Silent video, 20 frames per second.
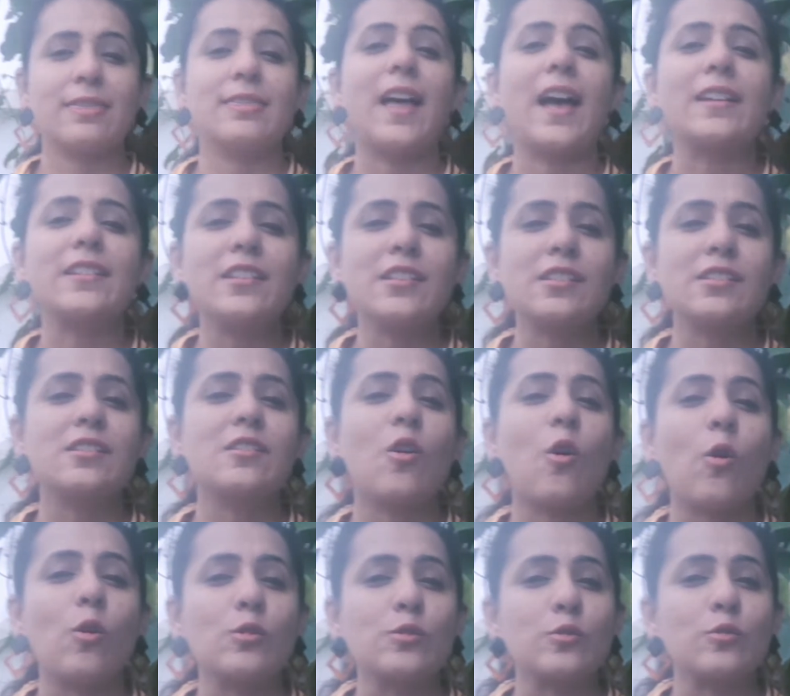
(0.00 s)
That is
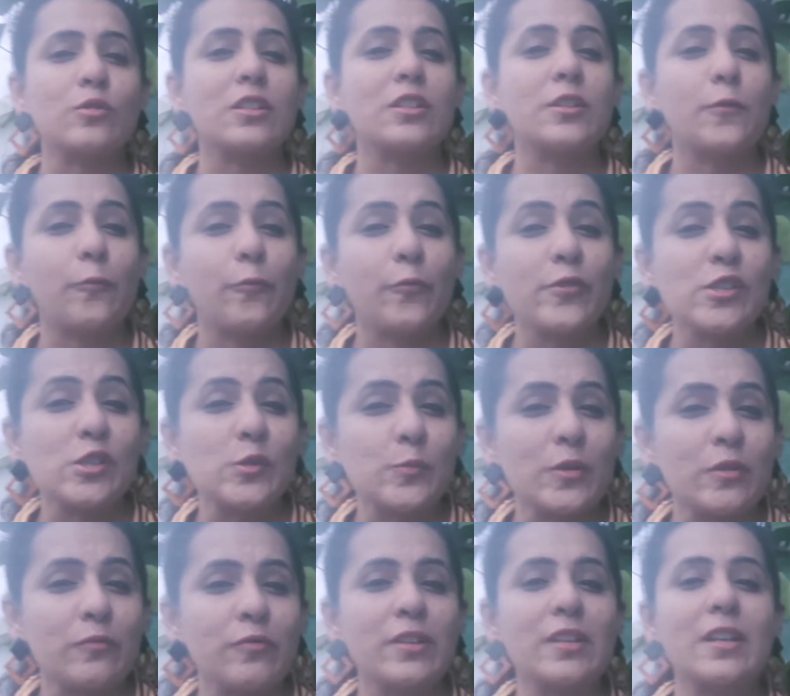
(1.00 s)
also the difference
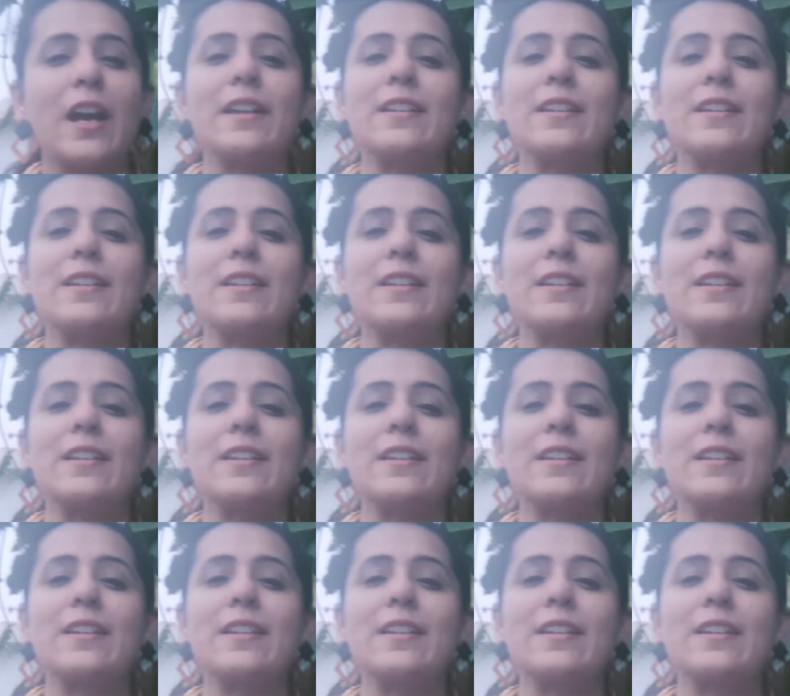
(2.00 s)
between